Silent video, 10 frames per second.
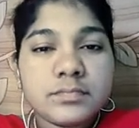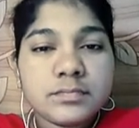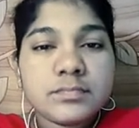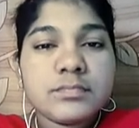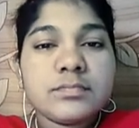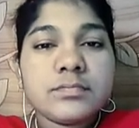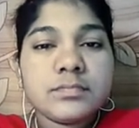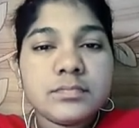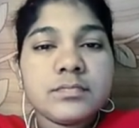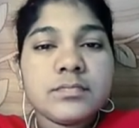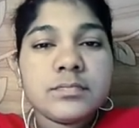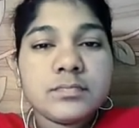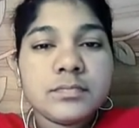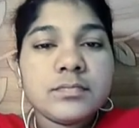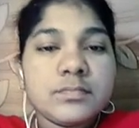
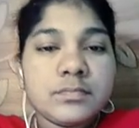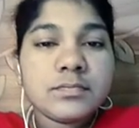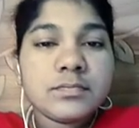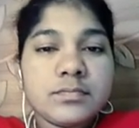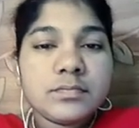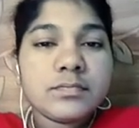The person shown says nothing.